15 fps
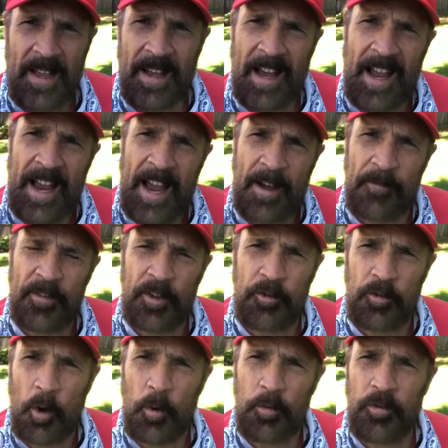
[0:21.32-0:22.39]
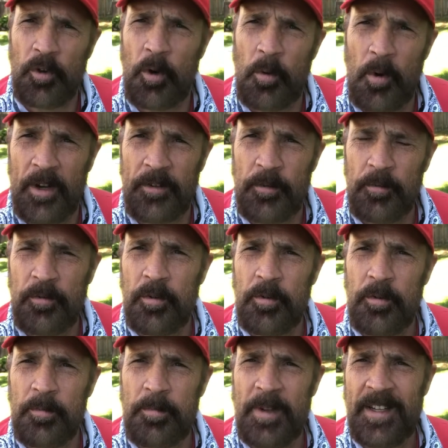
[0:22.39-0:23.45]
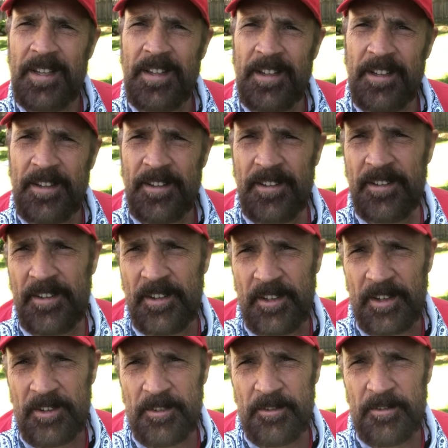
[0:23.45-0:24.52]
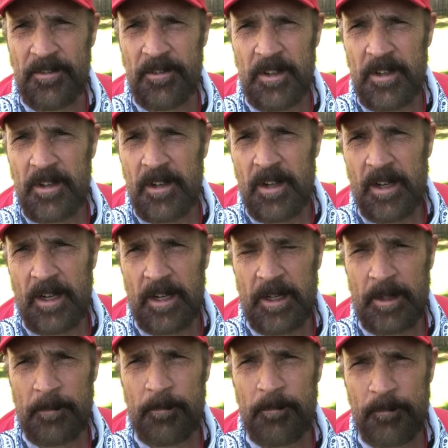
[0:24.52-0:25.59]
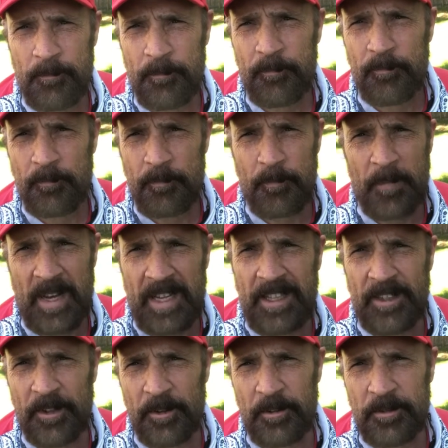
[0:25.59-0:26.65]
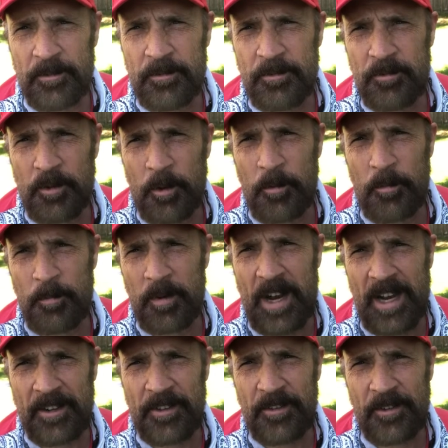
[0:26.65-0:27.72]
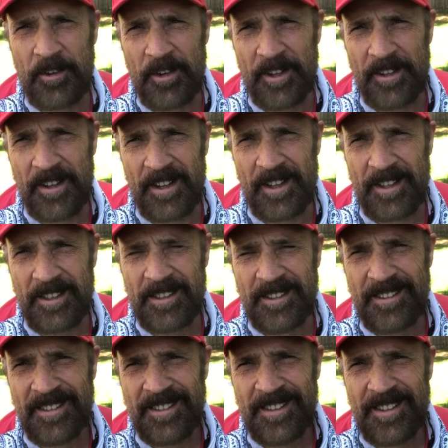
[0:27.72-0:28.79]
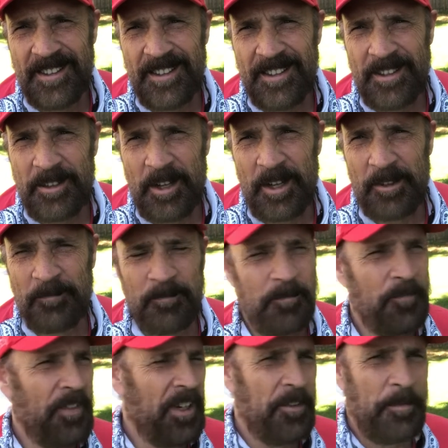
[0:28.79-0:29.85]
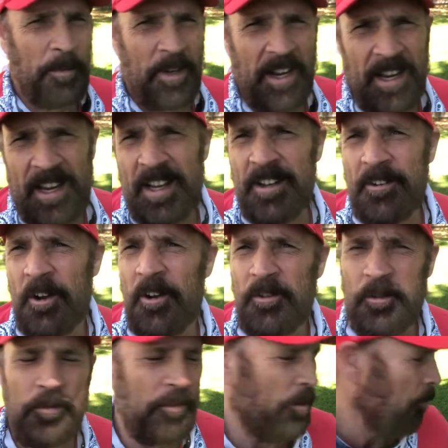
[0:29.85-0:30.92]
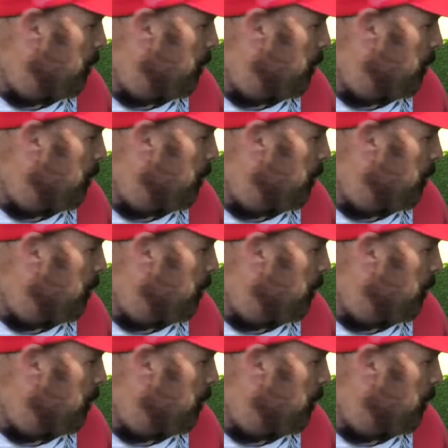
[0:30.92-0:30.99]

I have the Joe Show on YouTube and the um, my little Joe practice on. Uh, Facebook, and on YouTube.